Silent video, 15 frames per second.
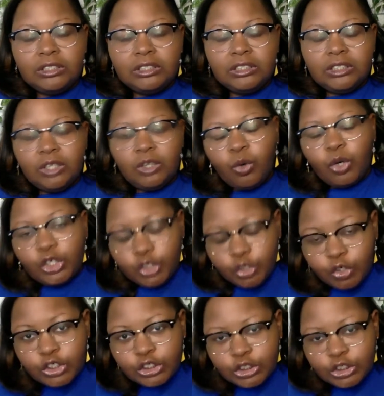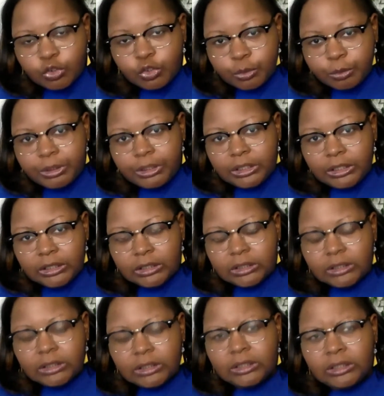on your social media
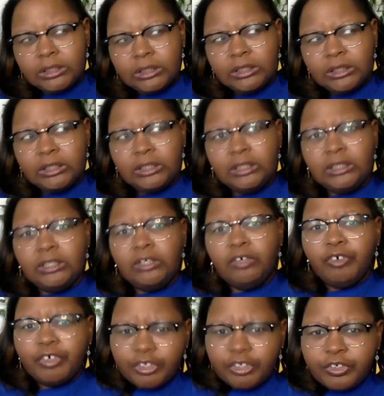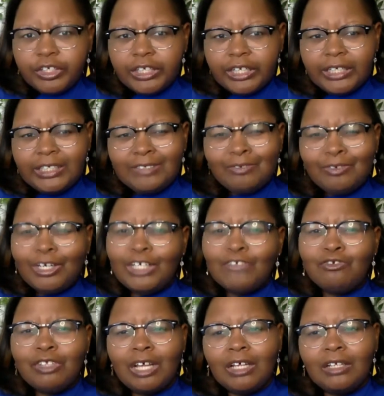for 30 days for
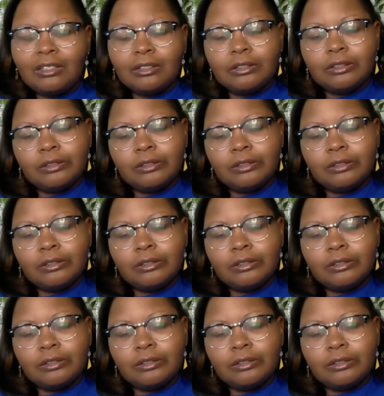$100.